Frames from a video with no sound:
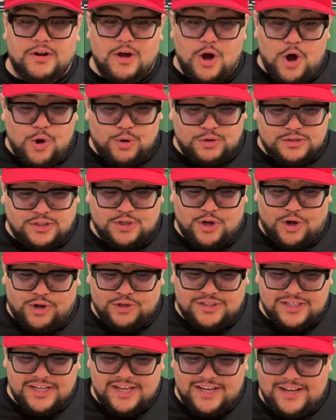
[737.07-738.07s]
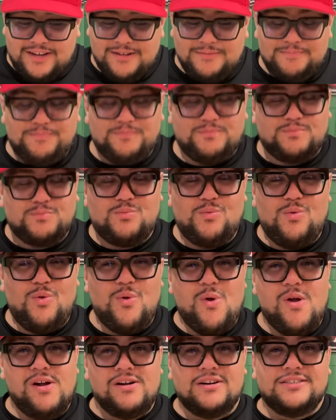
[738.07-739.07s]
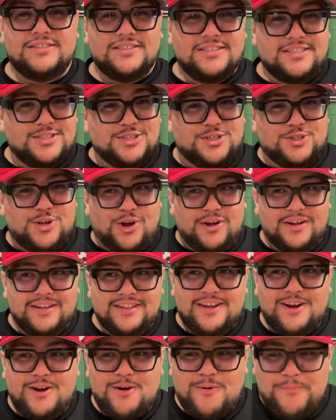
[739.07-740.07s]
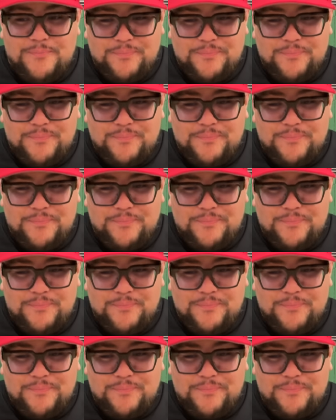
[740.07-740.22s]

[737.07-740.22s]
oh, salty. A little salt in there.